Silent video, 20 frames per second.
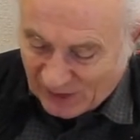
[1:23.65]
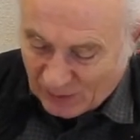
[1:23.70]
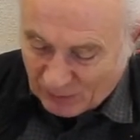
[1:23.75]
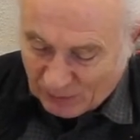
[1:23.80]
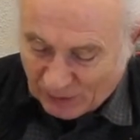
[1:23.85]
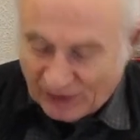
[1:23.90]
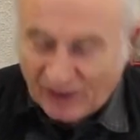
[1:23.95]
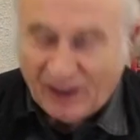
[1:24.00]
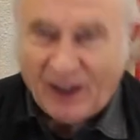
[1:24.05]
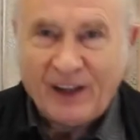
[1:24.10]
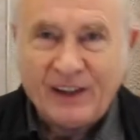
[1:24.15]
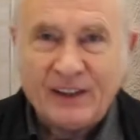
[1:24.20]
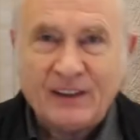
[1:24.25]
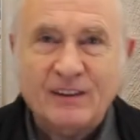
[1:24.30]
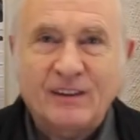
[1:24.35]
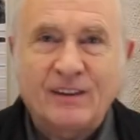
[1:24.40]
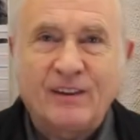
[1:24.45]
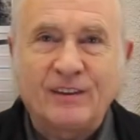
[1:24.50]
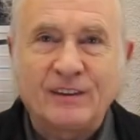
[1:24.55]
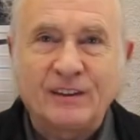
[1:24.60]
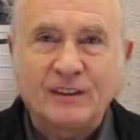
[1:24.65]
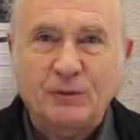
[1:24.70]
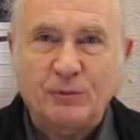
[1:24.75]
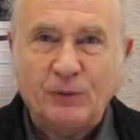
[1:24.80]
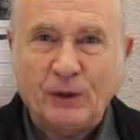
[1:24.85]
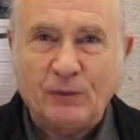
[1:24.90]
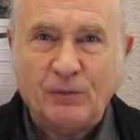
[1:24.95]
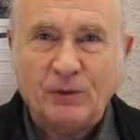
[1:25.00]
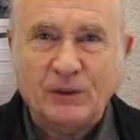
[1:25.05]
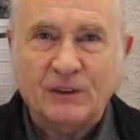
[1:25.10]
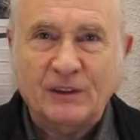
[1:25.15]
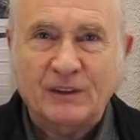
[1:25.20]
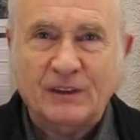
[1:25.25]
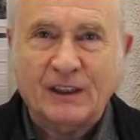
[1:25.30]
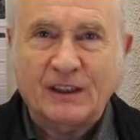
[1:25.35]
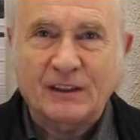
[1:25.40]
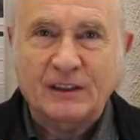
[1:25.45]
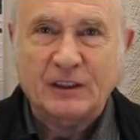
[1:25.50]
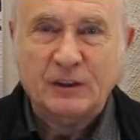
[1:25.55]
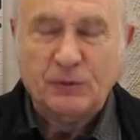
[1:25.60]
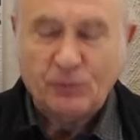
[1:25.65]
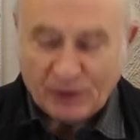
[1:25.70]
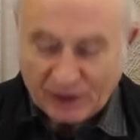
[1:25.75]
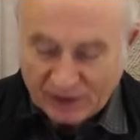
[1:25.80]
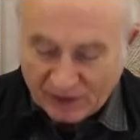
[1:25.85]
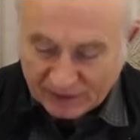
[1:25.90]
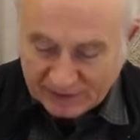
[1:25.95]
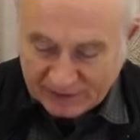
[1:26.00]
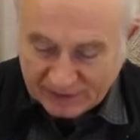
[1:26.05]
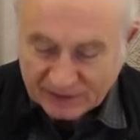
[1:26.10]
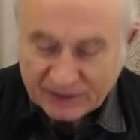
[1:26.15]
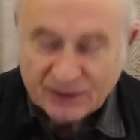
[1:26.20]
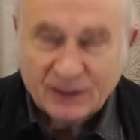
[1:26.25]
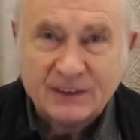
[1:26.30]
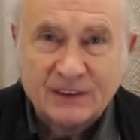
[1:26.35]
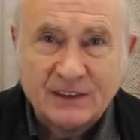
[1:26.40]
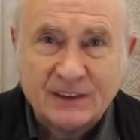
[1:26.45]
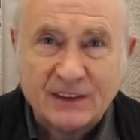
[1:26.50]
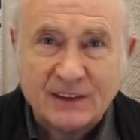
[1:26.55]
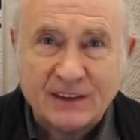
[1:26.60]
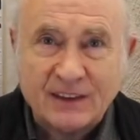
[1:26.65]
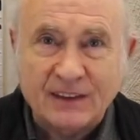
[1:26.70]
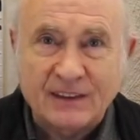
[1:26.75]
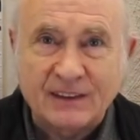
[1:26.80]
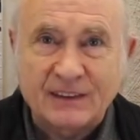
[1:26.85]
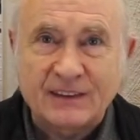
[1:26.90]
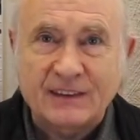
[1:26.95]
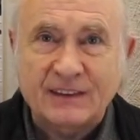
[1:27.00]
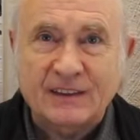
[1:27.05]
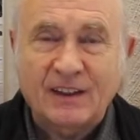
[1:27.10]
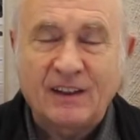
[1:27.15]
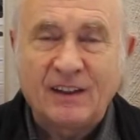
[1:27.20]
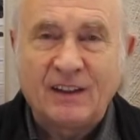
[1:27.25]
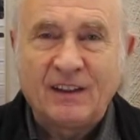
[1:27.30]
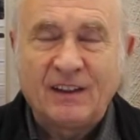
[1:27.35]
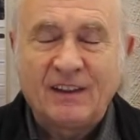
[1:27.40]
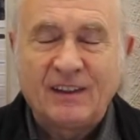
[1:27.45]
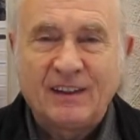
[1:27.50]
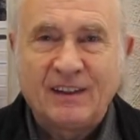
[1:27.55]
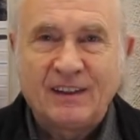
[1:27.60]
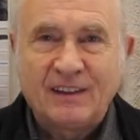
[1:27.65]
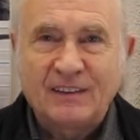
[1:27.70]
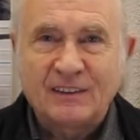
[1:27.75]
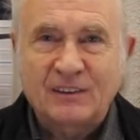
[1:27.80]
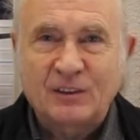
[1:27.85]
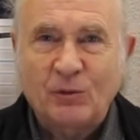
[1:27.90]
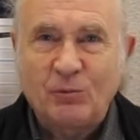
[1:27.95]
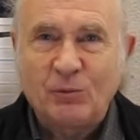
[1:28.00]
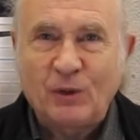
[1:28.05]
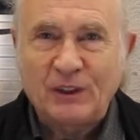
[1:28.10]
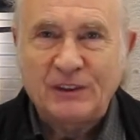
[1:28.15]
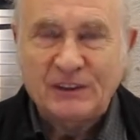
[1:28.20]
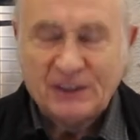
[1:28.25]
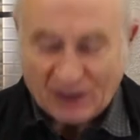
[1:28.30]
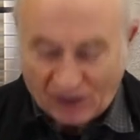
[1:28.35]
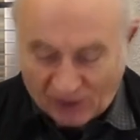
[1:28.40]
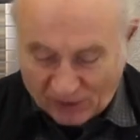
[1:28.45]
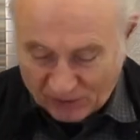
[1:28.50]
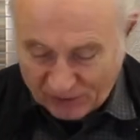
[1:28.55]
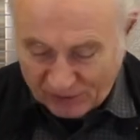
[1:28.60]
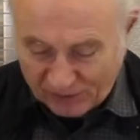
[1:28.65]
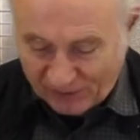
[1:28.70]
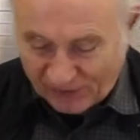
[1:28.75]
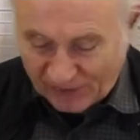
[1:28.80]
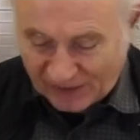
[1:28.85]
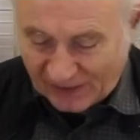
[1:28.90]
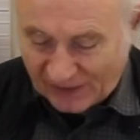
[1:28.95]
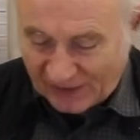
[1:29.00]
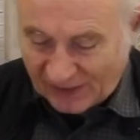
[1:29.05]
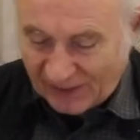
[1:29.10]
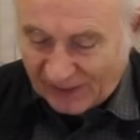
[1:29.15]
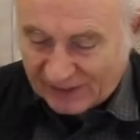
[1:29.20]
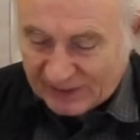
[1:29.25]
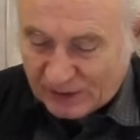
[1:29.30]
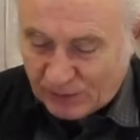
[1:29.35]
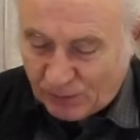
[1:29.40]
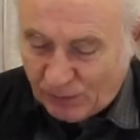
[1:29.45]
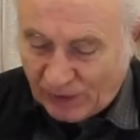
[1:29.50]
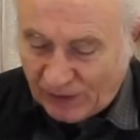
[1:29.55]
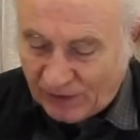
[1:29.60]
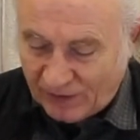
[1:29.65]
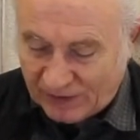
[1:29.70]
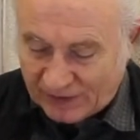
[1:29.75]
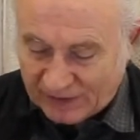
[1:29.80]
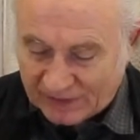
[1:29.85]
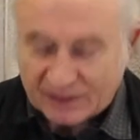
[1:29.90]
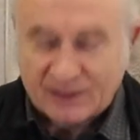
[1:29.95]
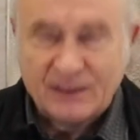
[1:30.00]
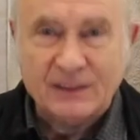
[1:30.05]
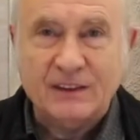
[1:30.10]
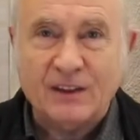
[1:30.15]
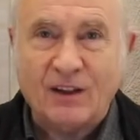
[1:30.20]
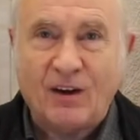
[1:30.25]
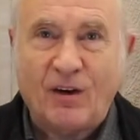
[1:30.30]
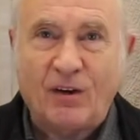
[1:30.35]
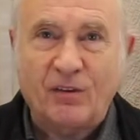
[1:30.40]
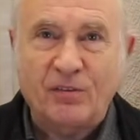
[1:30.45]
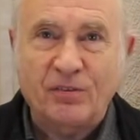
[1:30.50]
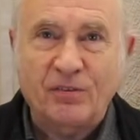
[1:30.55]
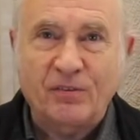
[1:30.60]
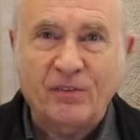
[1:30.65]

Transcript: But I encourage people to touch because it just is so much of the experience of